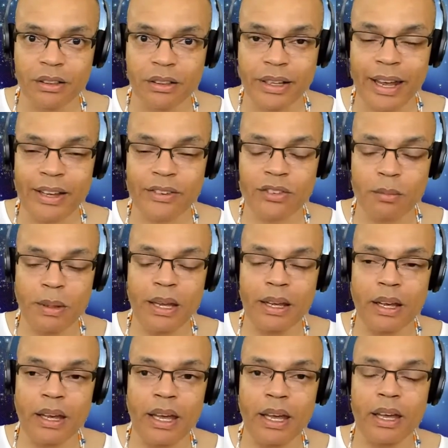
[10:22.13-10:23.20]
There has to be
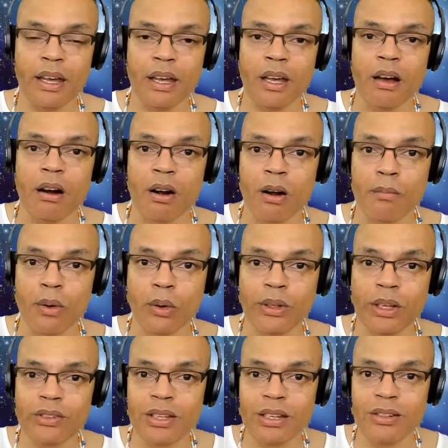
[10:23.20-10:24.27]
a
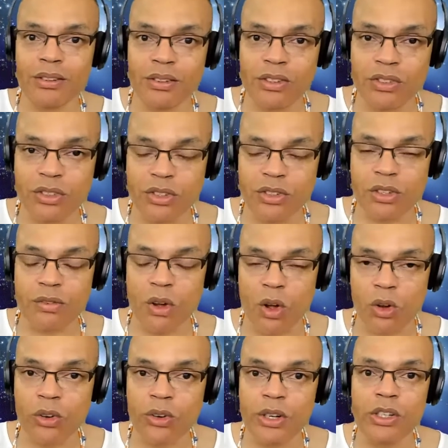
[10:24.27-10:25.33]
harmonious existence of
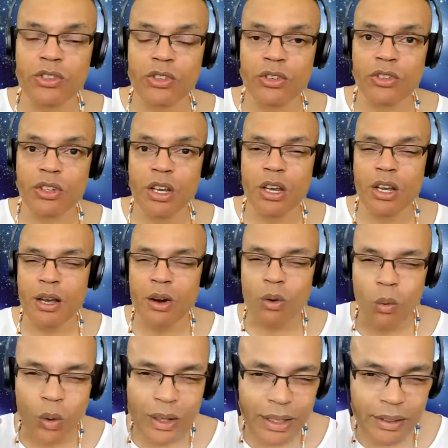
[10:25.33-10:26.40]
all creatures.
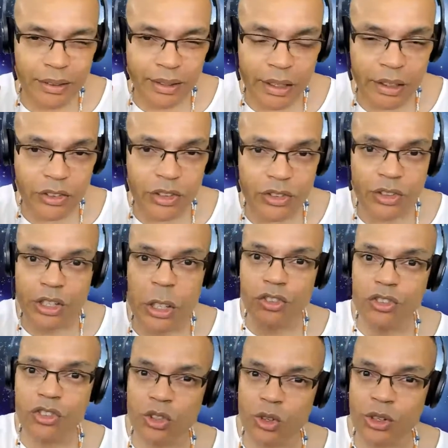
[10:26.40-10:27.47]
What intelligence
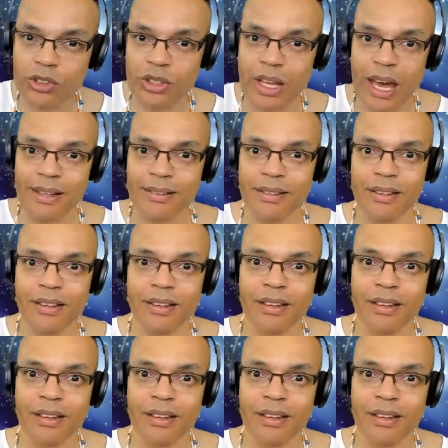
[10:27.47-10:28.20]
ensures that?